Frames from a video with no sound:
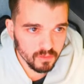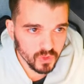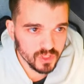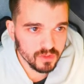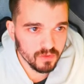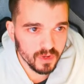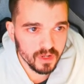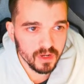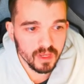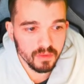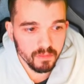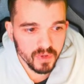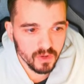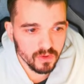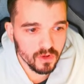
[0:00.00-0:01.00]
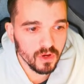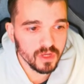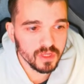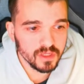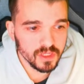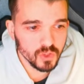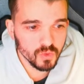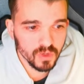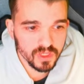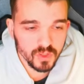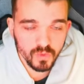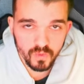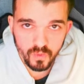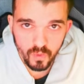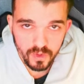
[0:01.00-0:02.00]
monster rare and paranoia, these
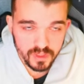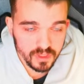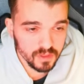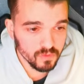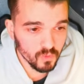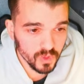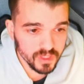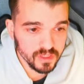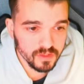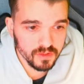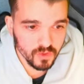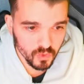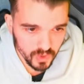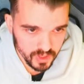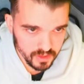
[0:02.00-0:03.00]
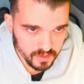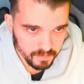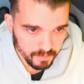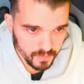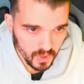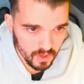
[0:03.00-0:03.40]
ones was with grid.